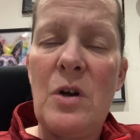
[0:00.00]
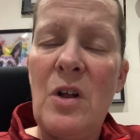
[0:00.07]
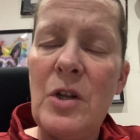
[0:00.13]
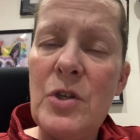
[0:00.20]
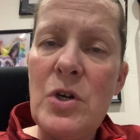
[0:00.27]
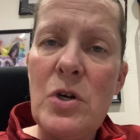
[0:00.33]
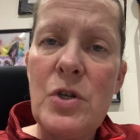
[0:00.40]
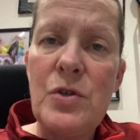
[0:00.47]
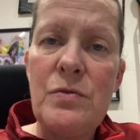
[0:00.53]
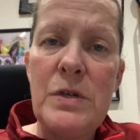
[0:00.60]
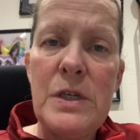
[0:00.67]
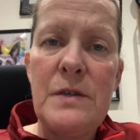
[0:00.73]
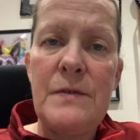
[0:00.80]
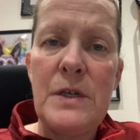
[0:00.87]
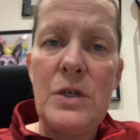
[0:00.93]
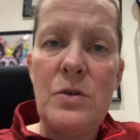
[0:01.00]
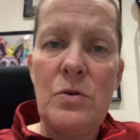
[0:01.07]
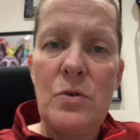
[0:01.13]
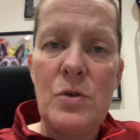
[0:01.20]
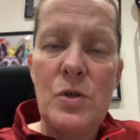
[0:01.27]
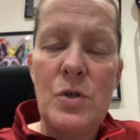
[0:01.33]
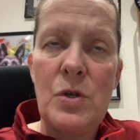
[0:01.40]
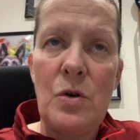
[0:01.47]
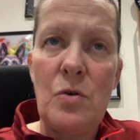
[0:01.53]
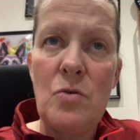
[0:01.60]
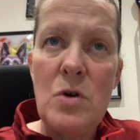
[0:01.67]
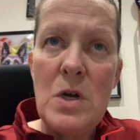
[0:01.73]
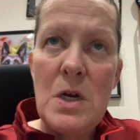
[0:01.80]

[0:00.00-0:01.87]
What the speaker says: All dogs are individuals, so